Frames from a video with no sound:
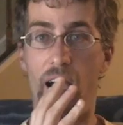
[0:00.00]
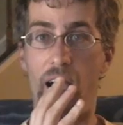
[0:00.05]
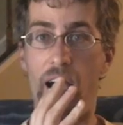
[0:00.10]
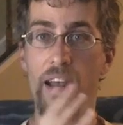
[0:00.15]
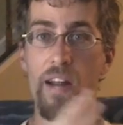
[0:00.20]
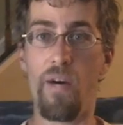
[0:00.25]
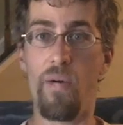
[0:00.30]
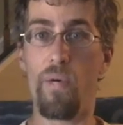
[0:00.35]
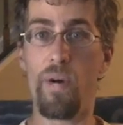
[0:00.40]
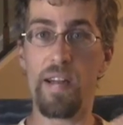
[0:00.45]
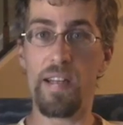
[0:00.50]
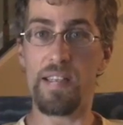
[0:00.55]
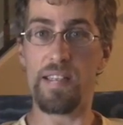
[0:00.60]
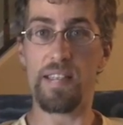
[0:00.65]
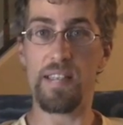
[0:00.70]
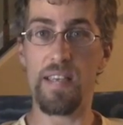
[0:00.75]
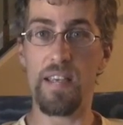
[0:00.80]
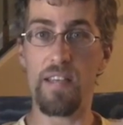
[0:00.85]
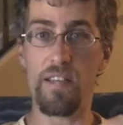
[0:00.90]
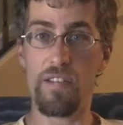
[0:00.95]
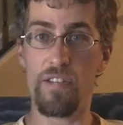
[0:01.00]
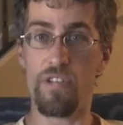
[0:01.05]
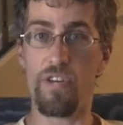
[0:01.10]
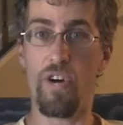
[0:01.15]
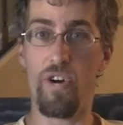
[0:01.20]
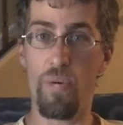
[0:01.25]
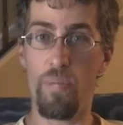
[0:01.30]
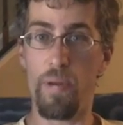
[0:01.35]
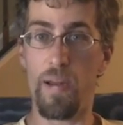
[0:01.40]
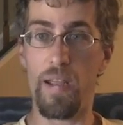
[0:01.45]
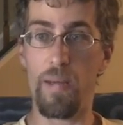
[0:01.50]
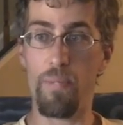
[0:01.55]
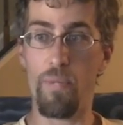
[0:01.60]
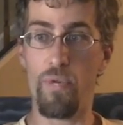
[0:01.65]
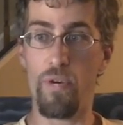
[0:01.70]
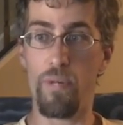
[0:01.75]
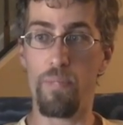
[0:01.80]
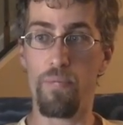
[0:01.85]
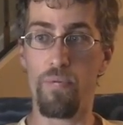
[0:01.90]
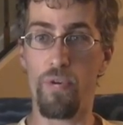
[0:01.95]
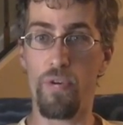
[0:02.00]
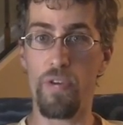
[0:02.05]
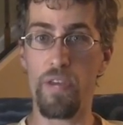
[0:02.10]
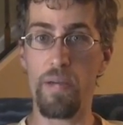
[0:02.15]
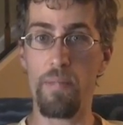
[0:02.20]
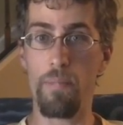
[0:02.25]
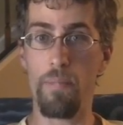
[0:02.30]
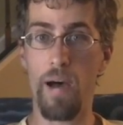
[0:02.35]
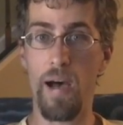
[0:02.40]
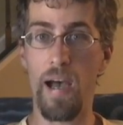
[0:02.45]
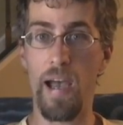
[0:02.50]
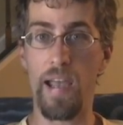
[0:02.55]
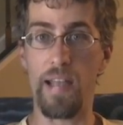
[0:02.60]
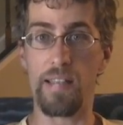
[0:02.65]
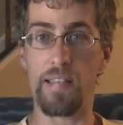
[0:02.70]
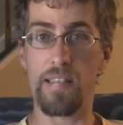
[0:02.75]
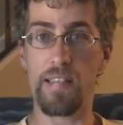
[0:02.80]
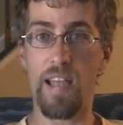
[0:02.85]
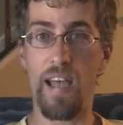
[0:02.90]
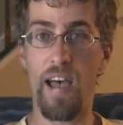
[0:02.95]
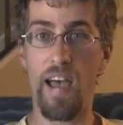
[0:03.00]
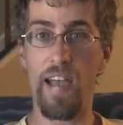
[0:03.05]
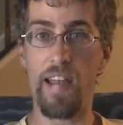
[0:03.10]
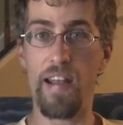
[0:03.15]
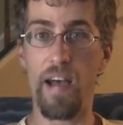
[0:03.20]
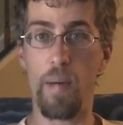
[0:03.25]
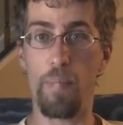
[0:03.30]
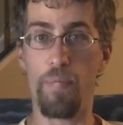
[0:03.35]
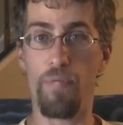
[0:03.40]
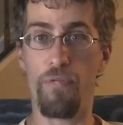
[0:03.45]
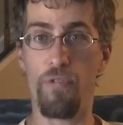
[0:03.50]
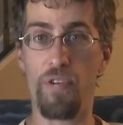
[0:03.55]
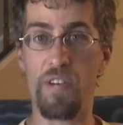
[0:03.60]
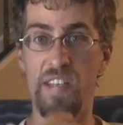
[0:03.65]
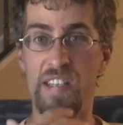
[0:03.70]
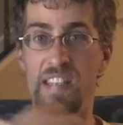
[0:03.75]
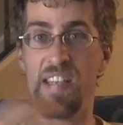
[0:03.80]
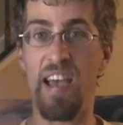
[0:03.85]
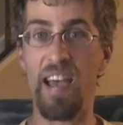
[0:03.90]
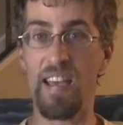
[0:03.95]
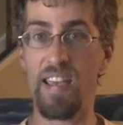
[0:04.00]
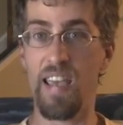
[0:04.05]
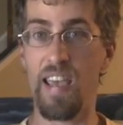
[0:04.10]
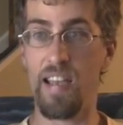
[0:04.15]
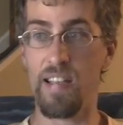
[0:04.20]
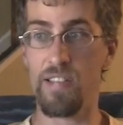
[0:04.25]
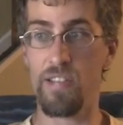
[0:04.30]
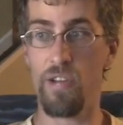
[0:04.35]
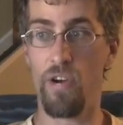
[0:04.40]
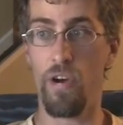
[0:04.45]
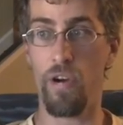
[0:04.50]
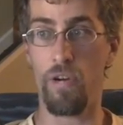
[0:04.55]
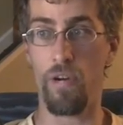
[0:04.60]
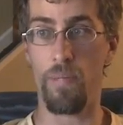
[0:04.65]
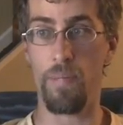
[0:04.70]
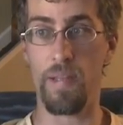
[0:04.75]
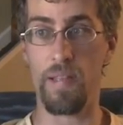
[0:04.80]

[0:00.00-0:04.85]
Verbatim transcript: I don't want to see so many more brilliant minds tied up for decades longer.